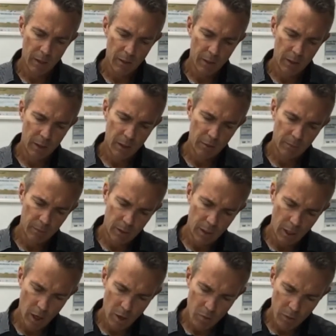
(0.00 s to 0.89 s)

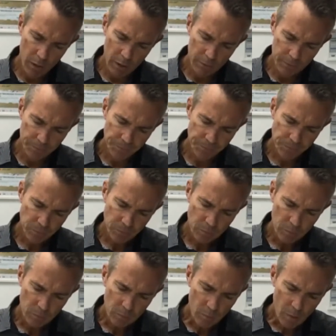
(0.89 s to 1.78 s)
the O-ring
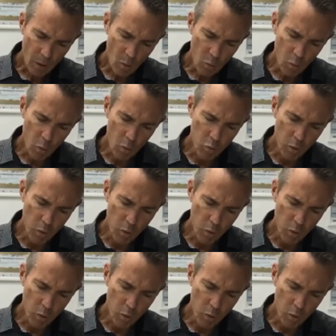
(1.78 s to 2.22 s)
will